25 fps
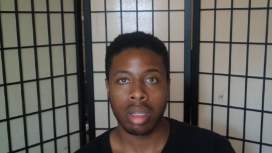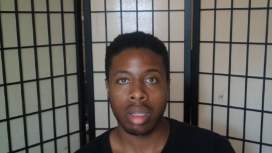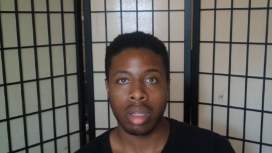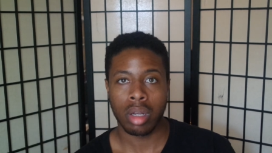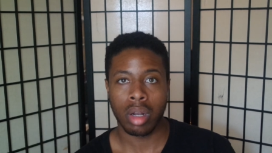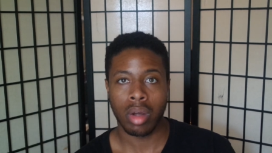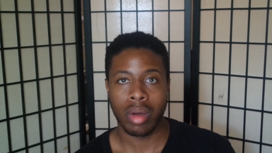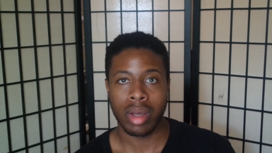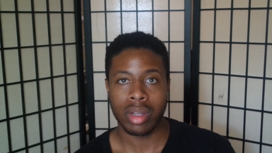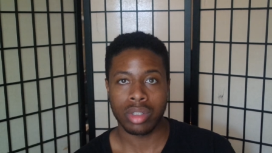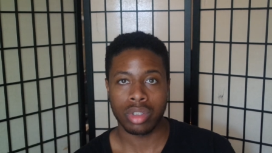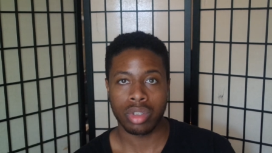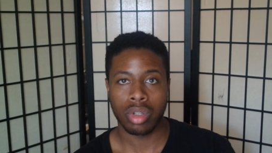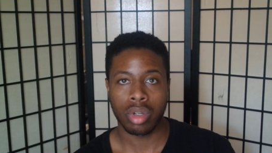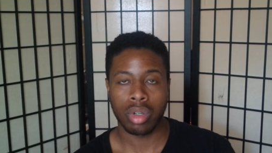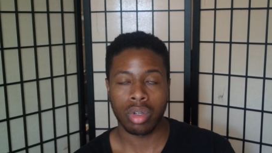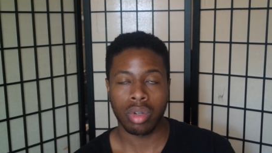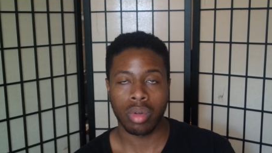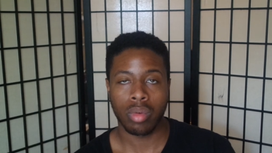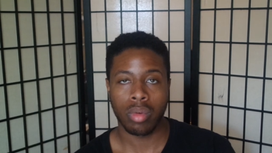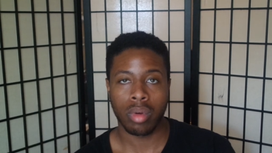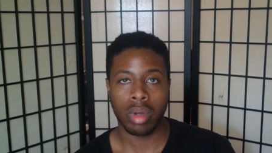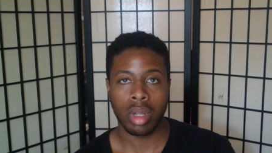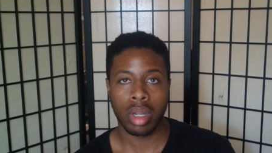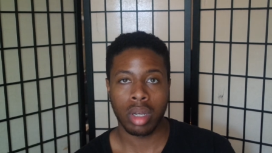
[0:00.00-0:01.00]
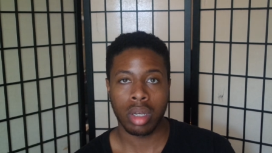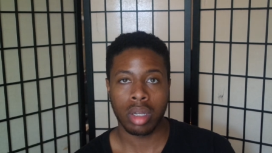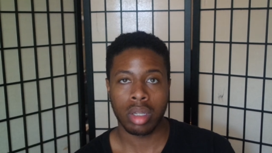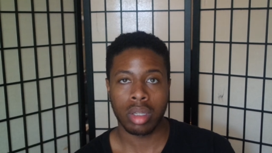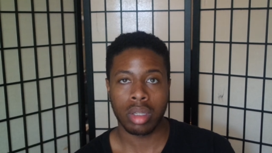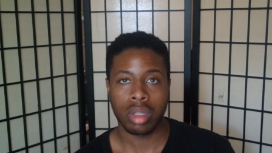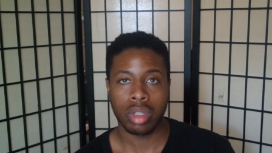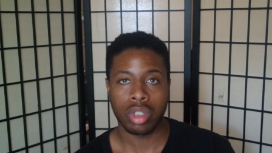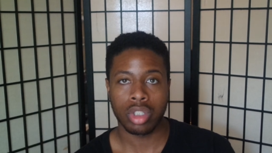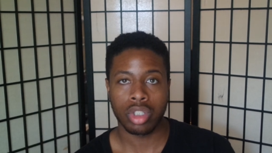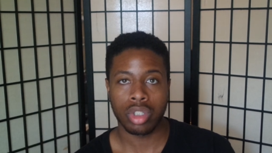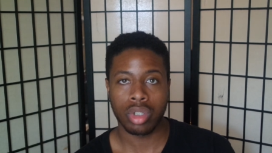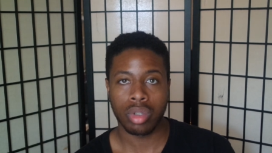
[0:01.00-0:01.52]
you know, as you're doing
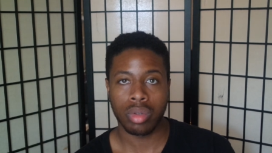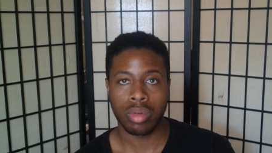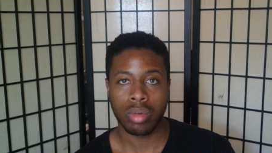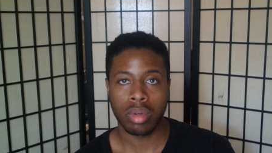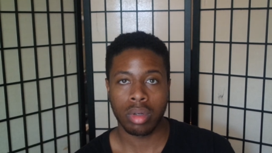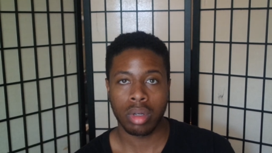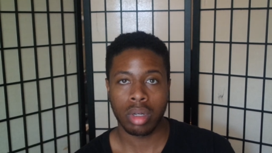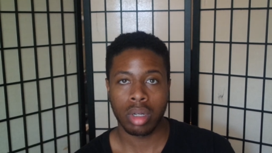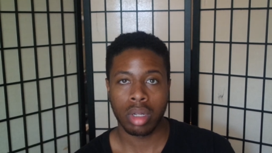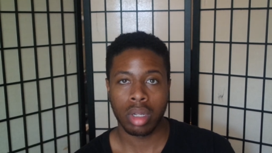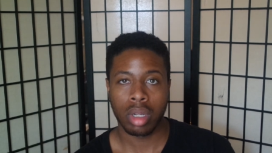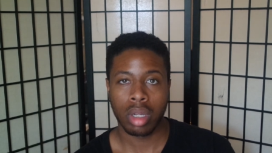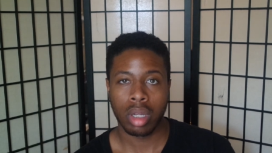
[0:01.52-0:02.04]
the shoot.